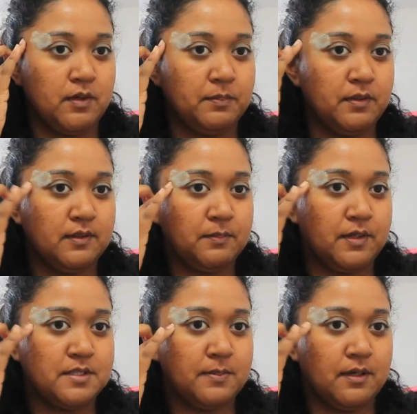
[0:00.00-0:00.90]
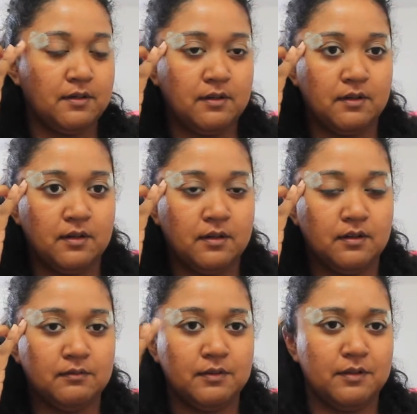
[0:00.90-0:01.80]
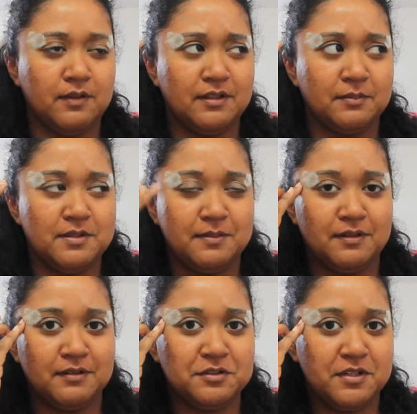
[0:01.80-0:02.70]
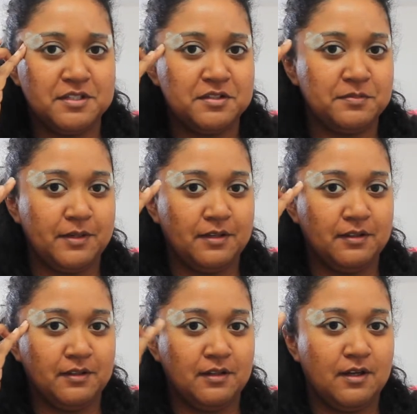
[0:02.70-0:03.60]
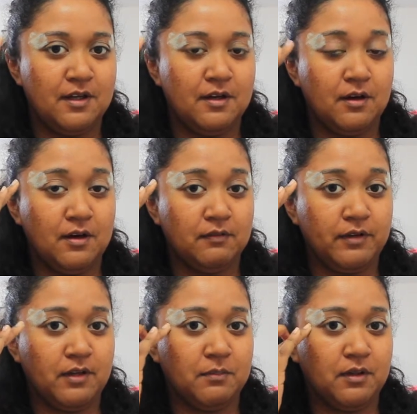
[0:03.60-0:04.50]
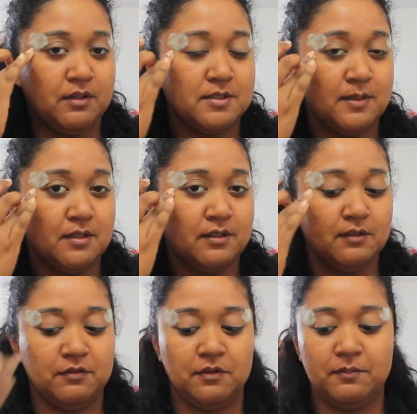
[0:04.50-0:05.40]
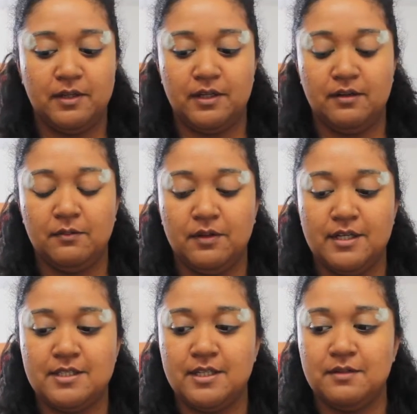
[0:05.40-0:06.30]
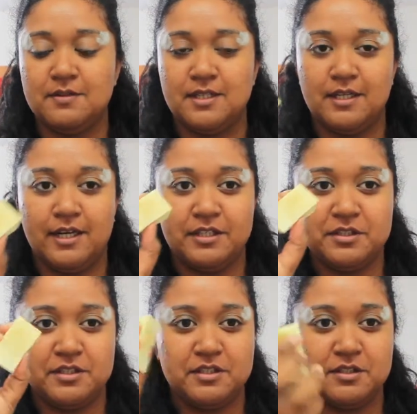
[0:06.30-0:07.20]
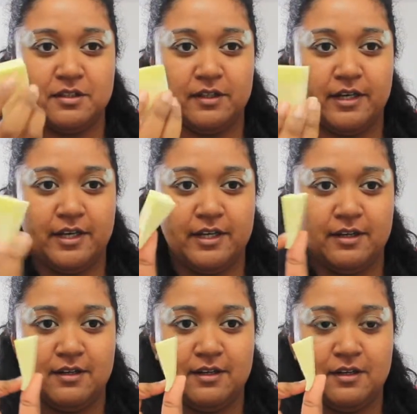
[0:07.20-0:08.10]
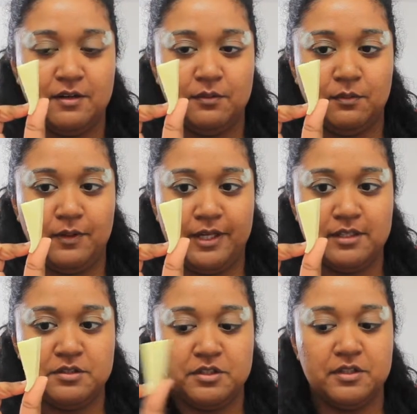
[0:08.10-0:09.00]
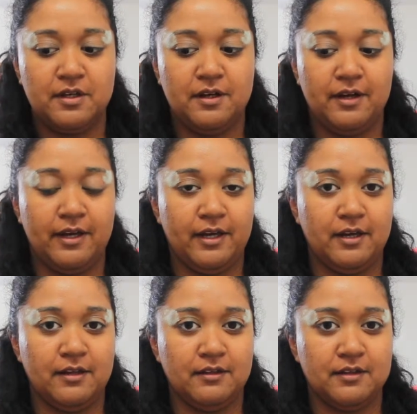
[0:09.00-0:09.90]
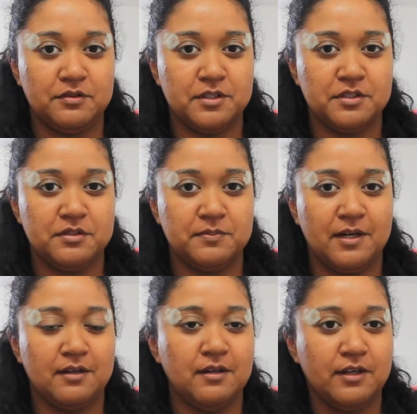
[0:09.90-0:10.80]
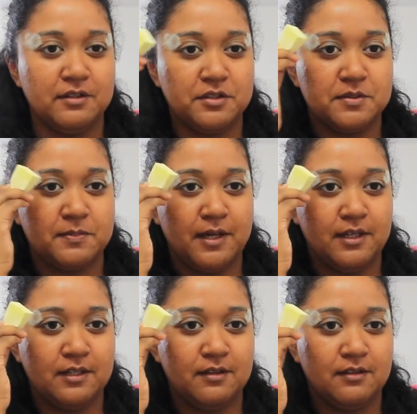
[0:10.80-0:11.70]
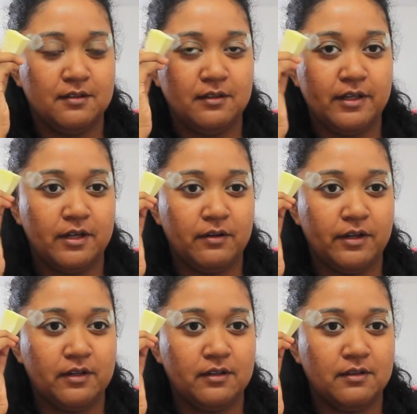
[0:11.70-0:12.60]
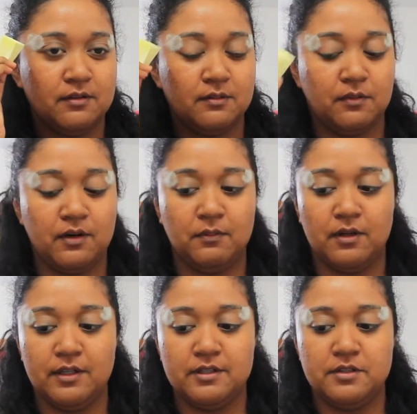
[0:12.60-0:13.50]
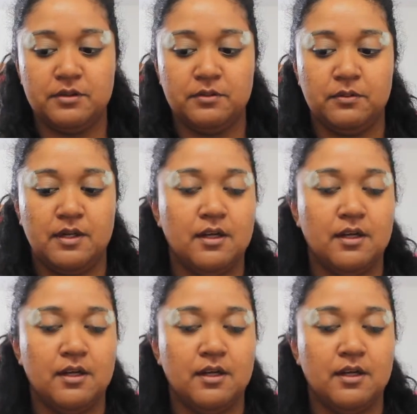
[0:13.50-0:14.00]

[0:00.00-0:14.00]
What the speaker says: I put the pressed powder on, no, not the pressed powder, the translucent powder off camera. It's been on there for a minute, and what I did was that I just took a wedge and translucent powder and just patted the area where I wanted to